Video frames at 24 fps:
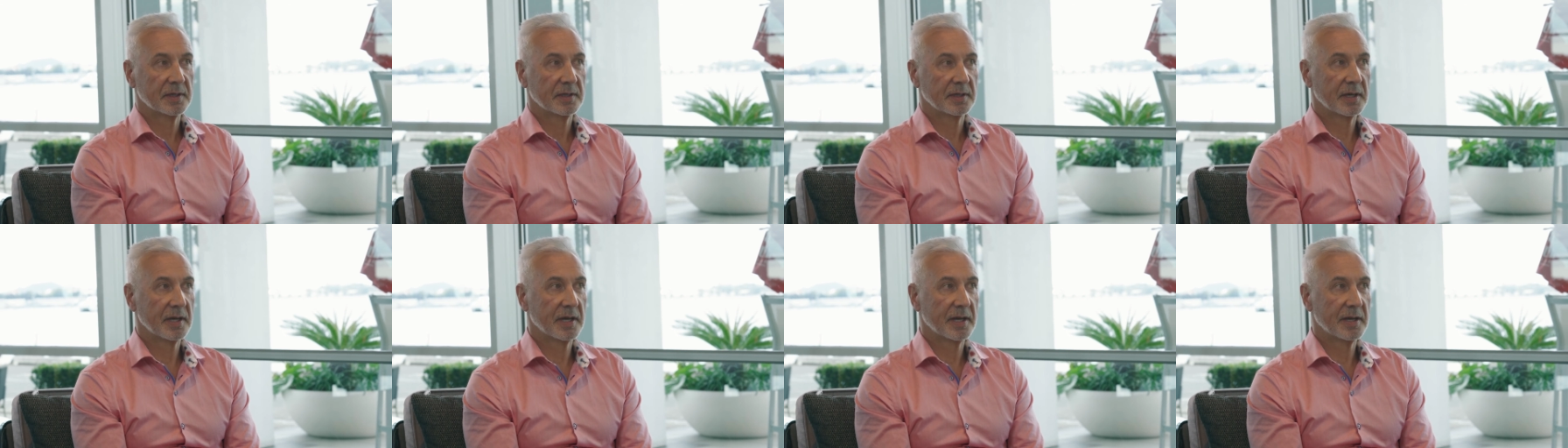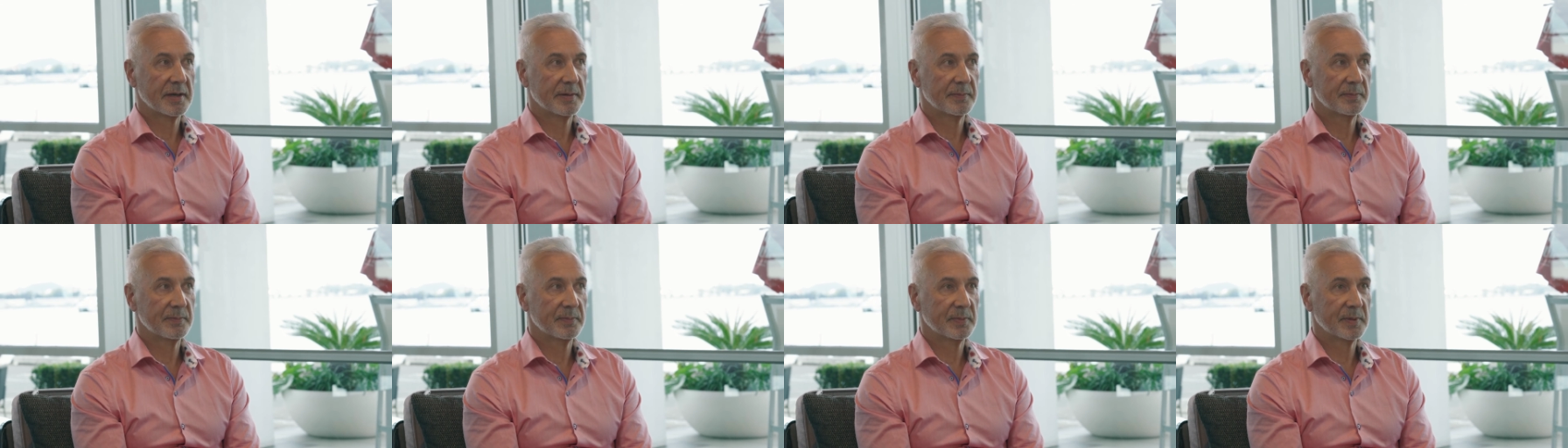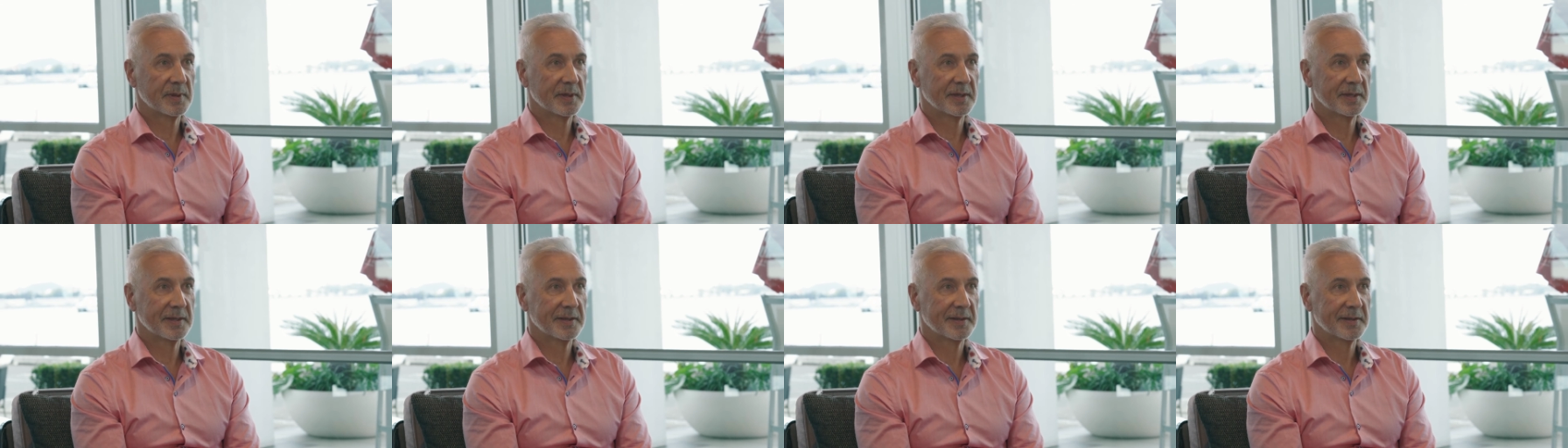
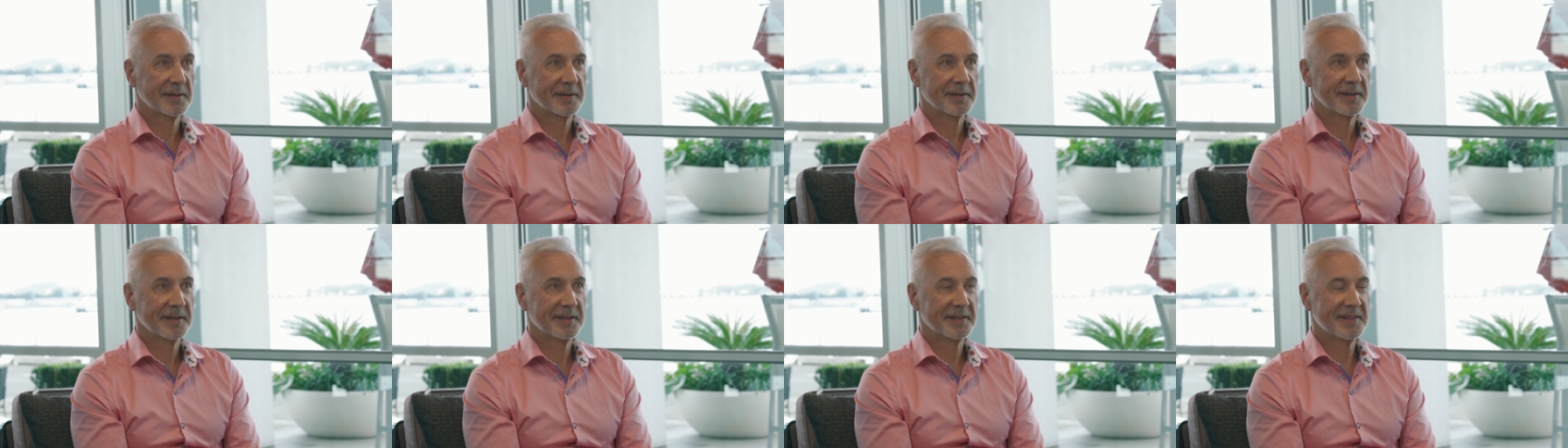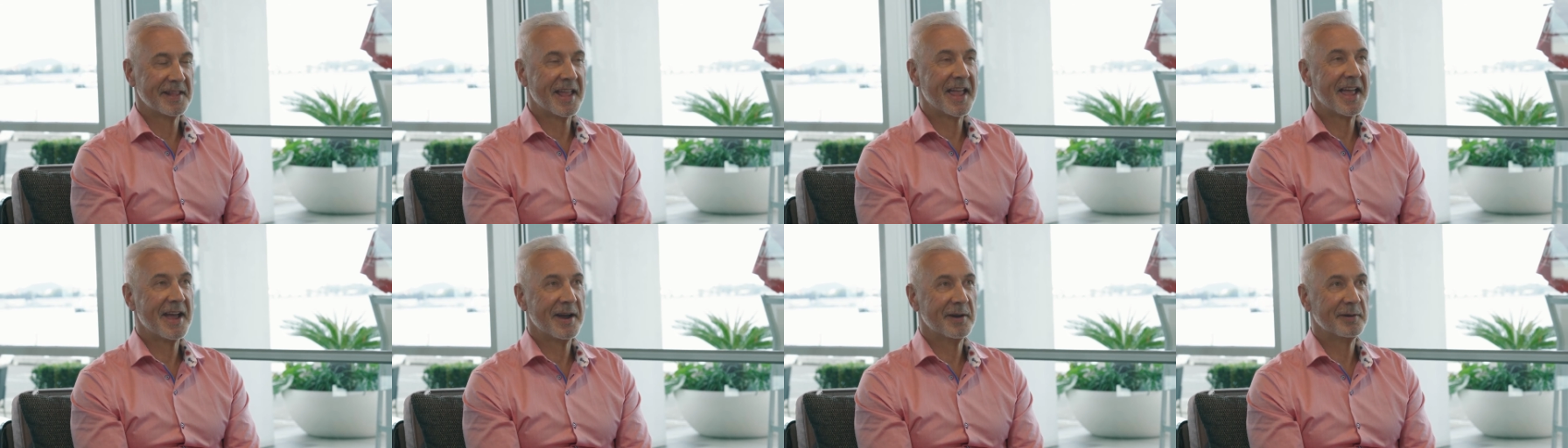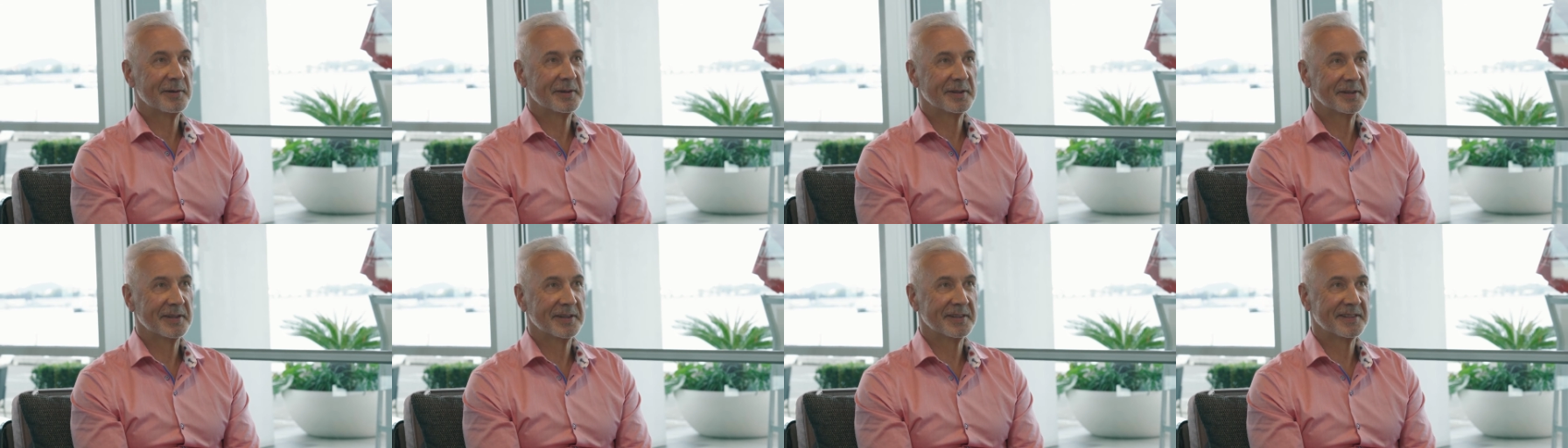Um, now,
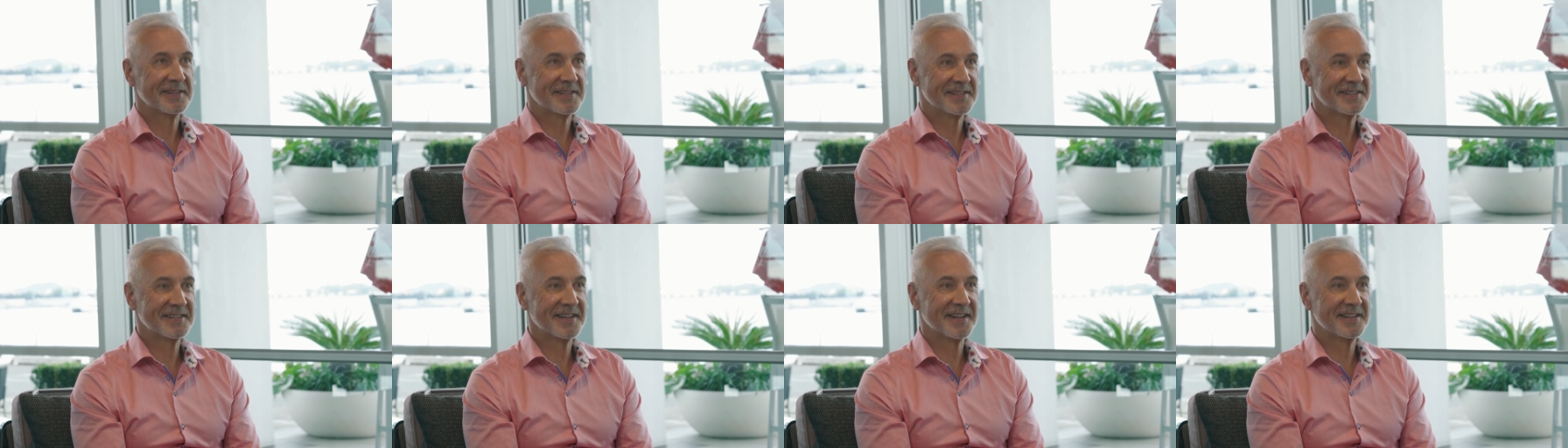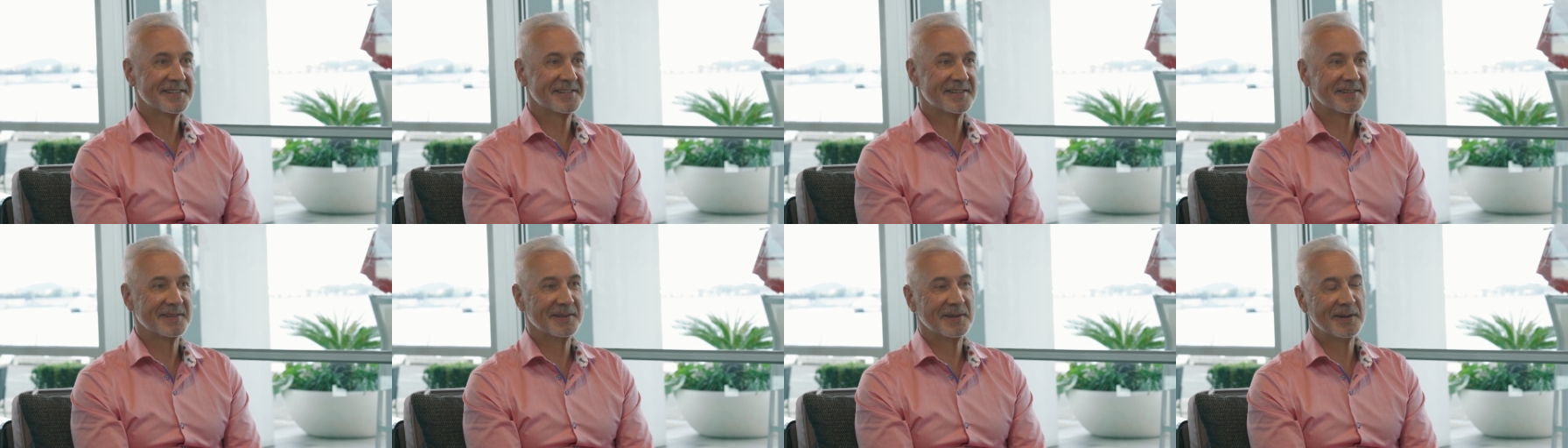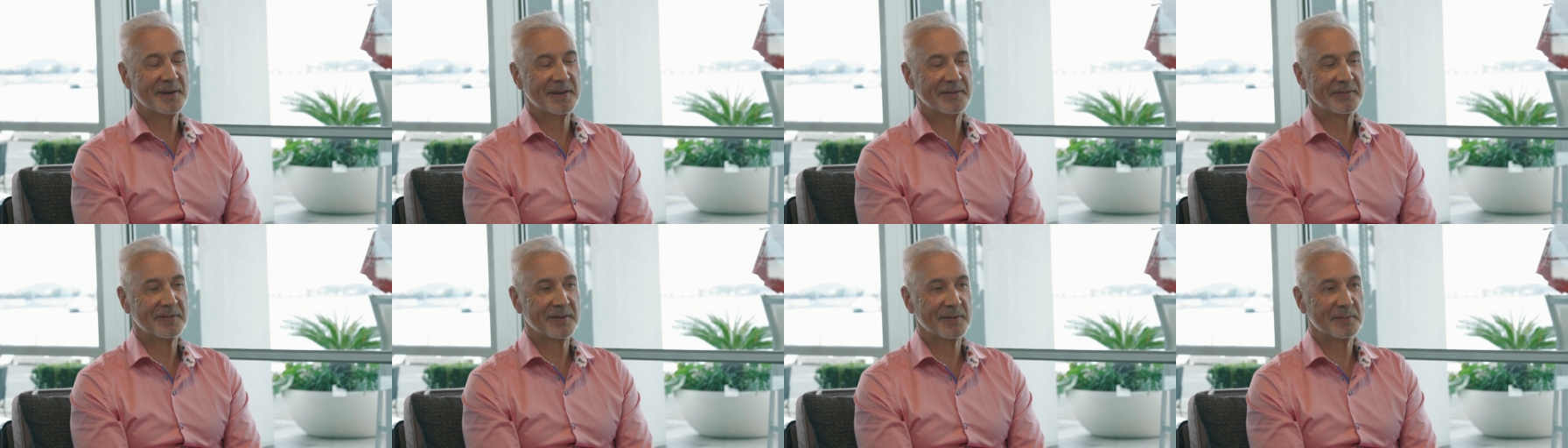at this stage in
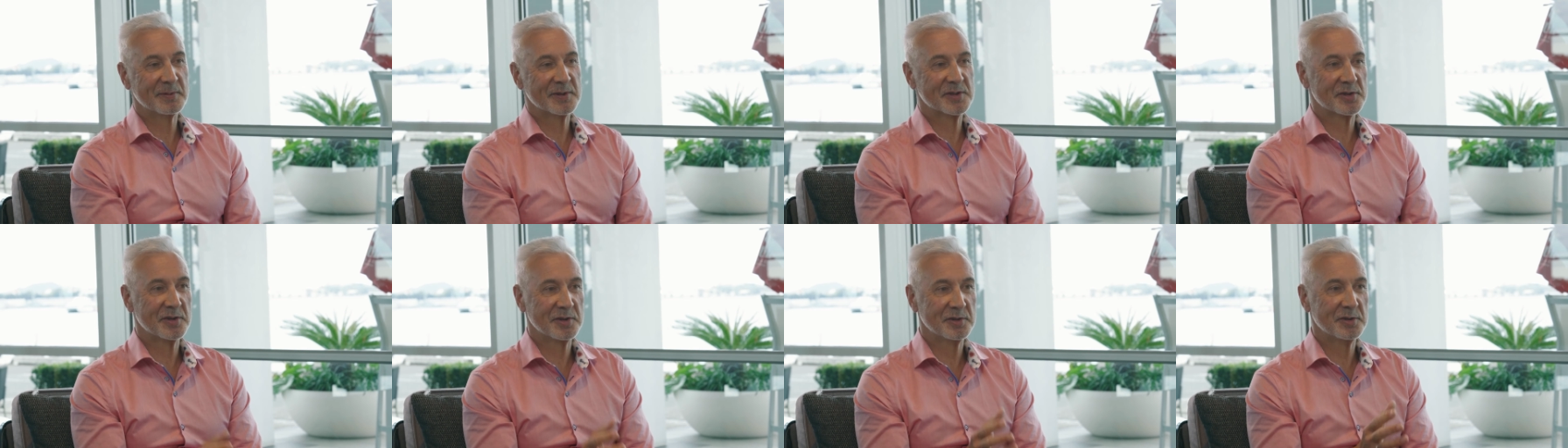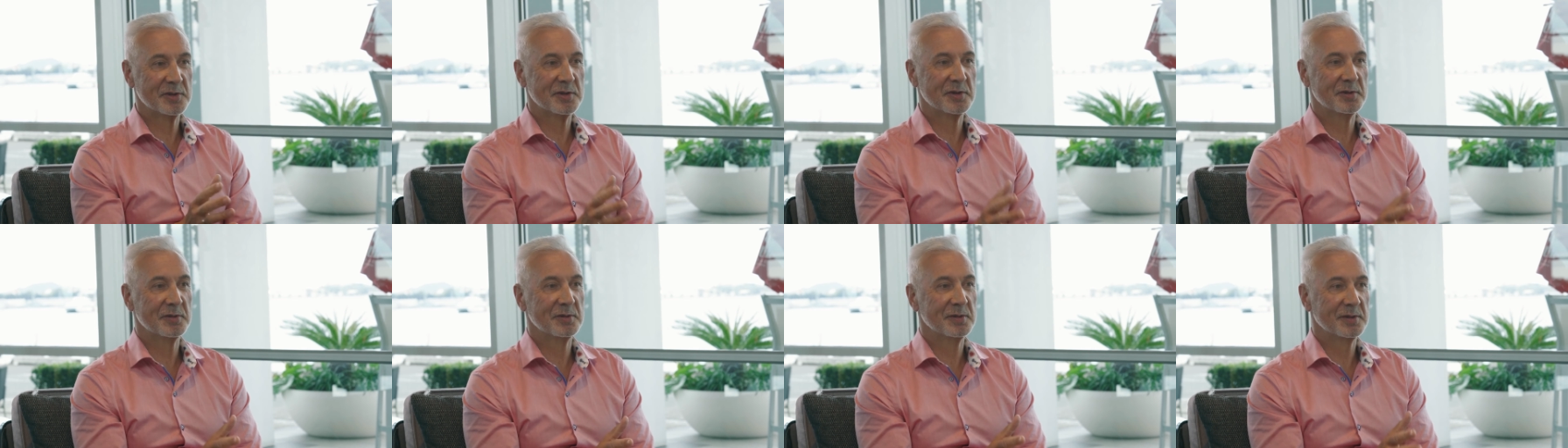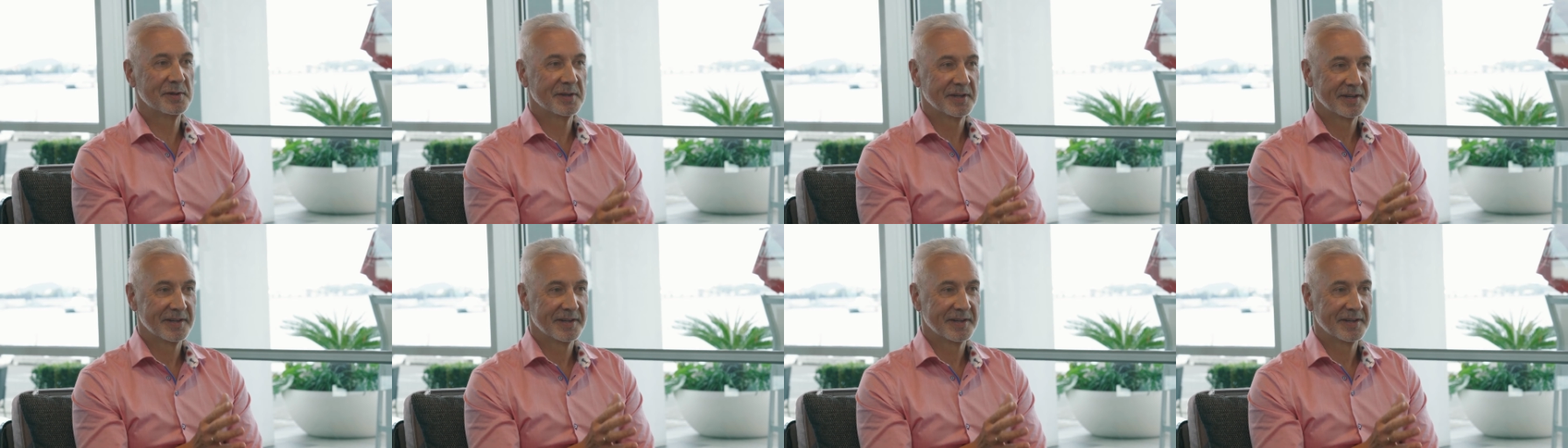life, I wish I knew